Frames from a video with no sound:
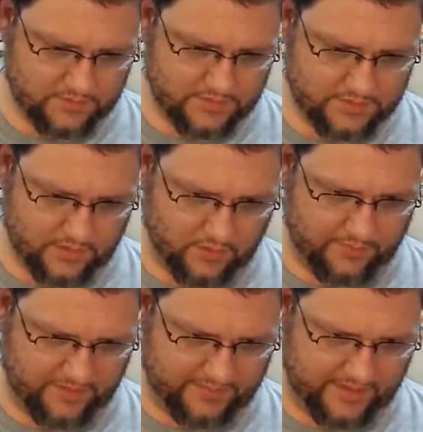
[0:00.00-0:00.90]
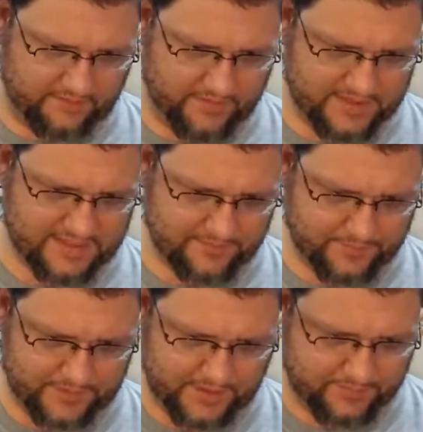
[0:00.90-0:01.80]
So maybe they messed
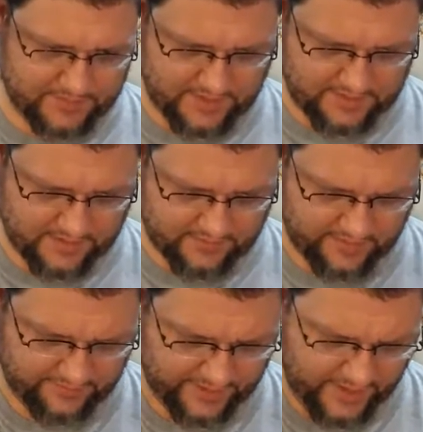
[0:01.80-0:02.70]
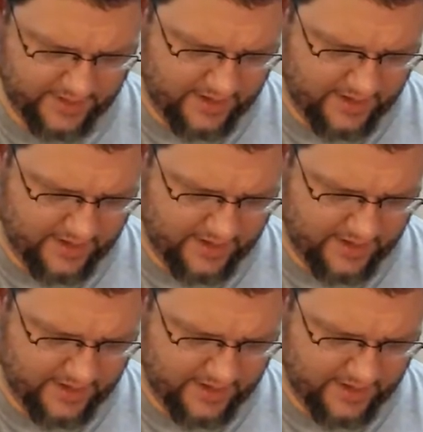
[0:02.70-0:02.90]
up when they put that together. Anyway,